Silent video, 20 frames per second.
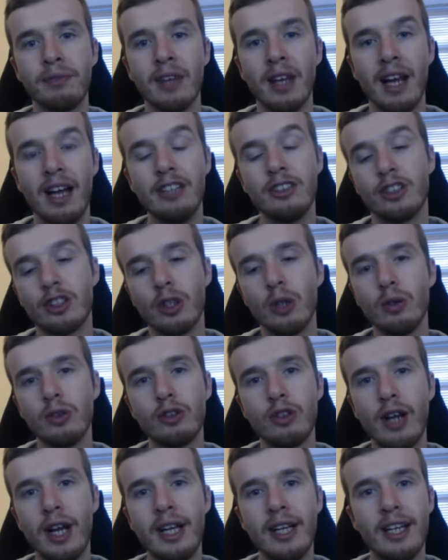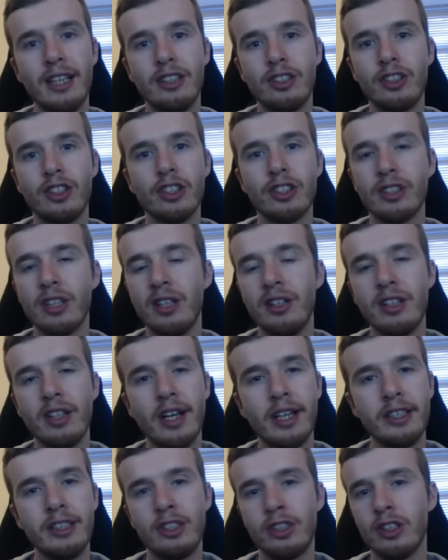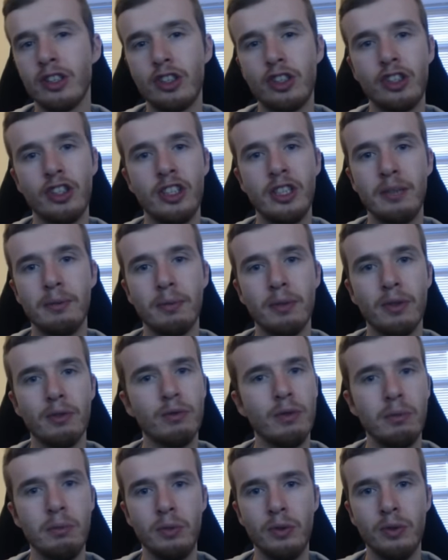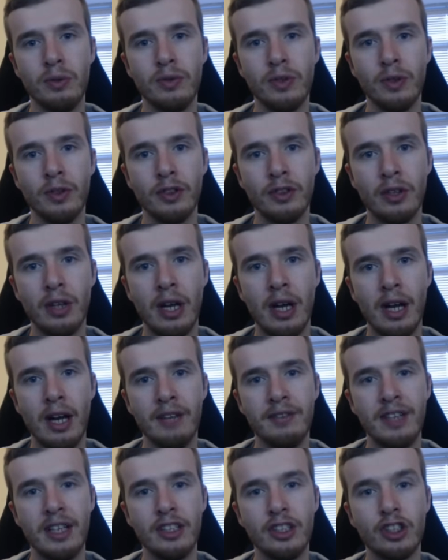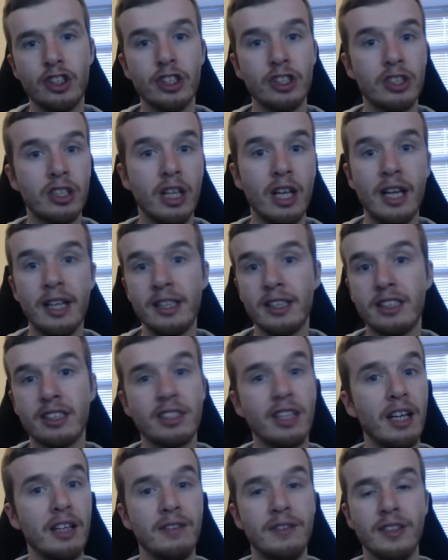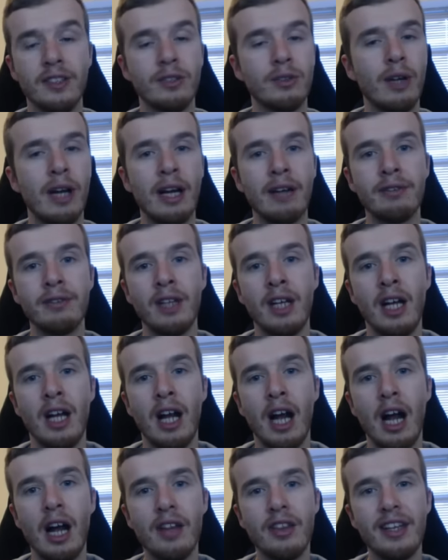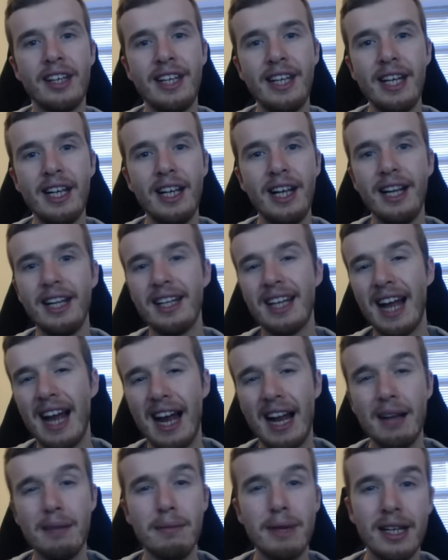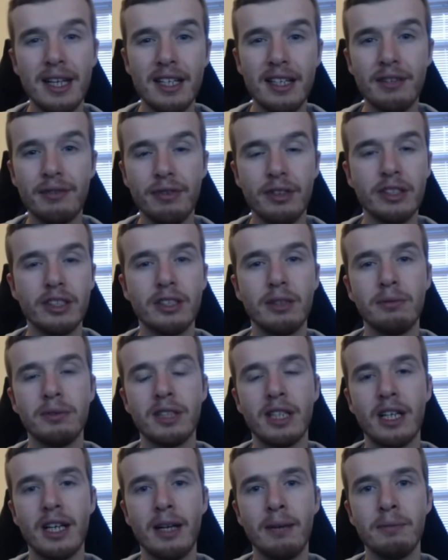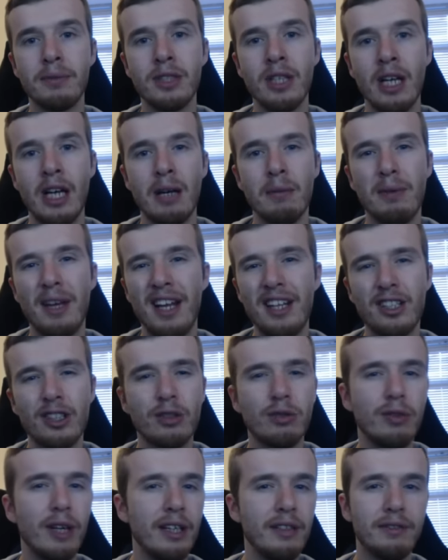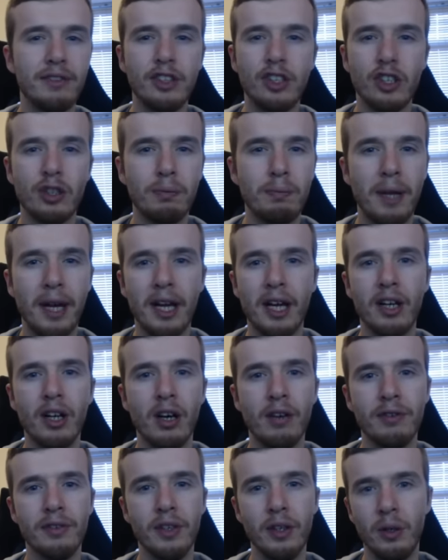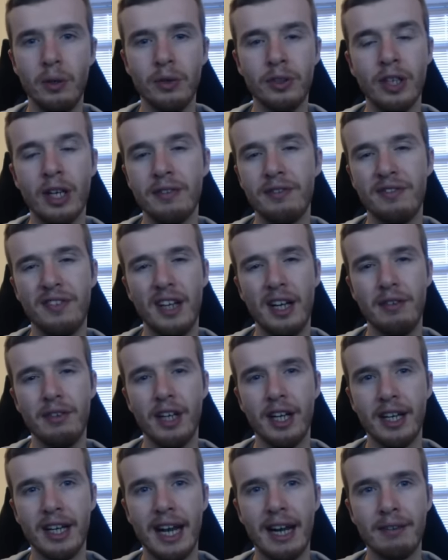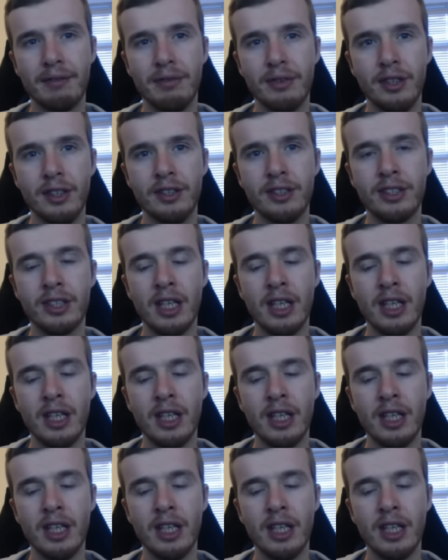And Soul Drain is just a nice, cheap removals event, just like Cypher's Wrath. The healing can make a difference sometimes, but it's great for just picking off those Faeria gatherers.